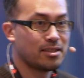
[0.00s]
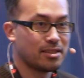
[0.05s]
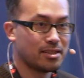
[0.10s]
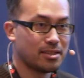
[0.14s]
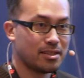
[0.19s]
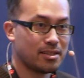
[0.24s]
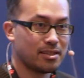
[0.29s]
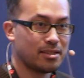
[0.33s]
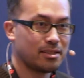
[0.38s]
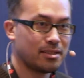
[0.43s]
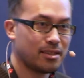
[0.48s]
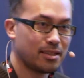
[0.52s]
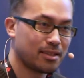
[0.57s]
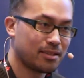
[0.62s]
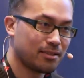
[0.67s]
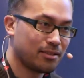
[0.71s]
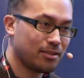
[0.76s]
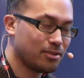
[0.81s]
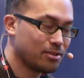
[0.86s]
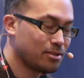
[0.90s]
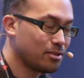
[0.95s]

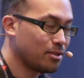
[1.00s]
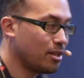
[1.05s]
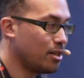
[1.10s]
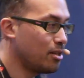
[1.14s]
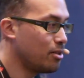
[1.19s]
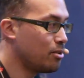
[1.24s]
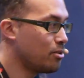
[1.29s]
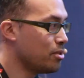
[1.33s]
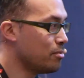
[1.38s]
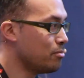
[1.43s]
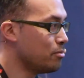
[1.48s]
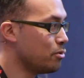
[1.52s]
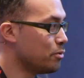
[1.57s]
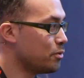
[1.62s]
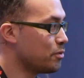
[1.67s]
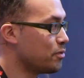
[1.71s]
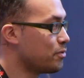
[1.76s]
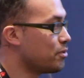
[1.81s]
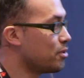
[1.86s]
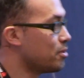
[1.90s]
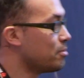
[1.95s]
like also how he
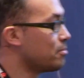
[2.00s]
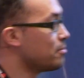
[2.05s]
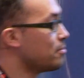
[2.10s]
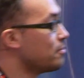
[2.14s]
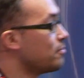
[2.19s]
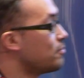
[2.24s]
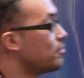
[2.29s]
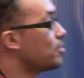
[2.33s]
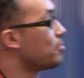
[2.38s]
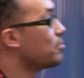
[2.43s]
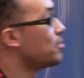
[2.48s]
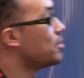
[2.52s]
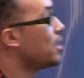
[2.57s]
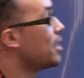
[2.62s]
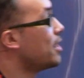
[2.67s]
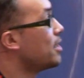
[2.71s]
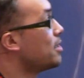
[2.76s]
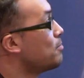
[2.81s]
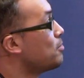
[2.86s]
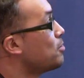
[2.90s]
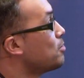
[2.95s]
moves from the
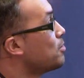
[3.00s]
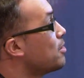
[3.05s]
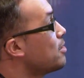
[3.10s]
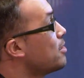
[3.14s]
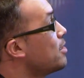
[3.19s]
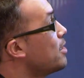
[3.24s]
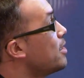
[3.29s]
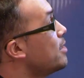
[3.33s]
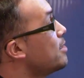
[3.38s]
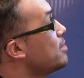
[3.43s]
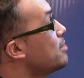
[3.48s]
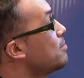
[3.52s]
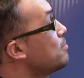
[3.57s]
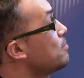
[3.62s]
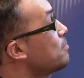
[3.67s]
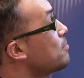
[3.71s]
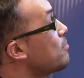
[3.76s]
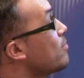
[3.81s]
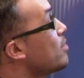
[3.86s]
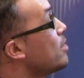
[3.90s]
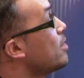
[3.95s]
item to another
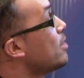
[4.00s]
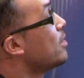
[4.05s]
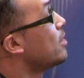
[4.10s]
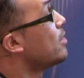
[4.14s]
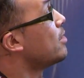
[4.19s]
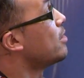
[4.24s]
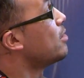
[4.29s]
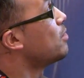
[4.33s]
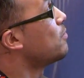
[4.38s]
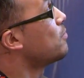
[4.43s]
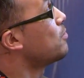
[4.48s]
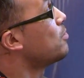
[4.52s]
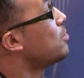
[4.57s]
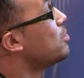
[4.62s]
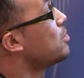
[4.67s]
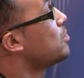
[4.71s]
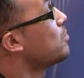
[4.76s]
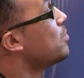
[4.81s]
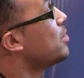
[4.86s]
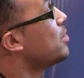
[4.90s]
item. And then of course we